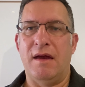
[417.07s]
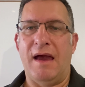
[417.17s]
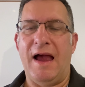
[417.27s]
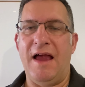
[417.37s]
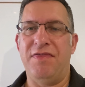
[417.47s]

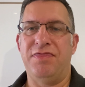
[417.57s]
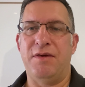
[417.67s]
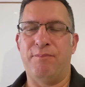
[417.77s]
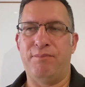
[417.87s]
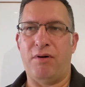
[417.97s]
Head the
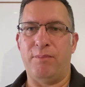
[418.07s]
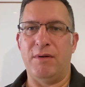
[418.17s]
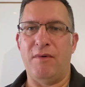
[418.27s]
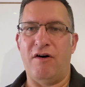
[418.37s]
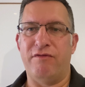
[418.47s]

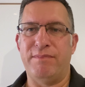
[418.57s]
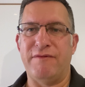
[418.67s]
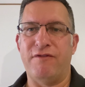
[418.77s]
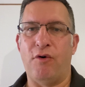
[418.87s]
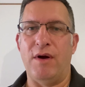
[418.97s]
problem off
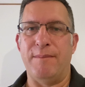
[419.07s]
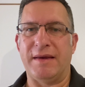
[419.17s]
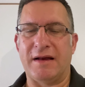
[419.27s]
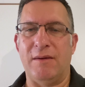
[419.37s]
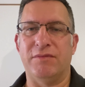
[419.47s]
before it
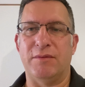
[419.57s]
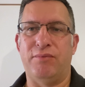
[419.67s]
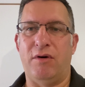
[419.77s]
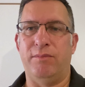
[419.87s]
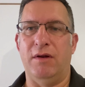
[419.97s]
becomes a
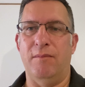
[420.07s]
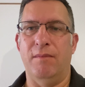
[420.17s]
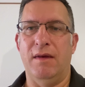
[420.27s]
problem.